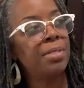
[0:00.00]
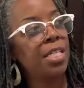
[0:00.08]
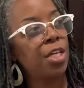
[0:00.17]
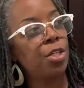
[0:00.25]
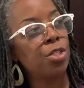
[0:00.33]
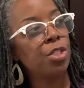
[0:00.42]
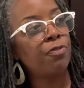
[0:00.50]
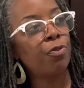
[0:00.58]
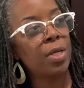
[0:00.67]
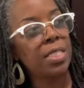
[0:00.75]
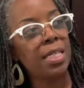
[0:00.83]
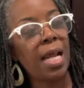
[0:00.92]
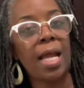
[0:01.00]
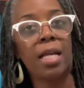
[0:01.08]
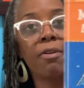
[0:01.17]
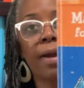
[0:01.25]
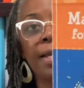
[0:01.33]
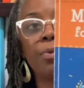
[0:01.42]
skills for today,
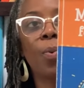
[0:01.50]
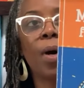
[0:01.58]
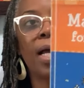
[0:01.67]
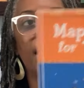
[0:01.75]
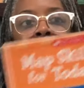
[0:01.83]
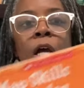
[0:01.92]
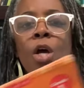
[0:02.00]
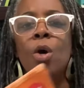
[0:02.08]
grade 1.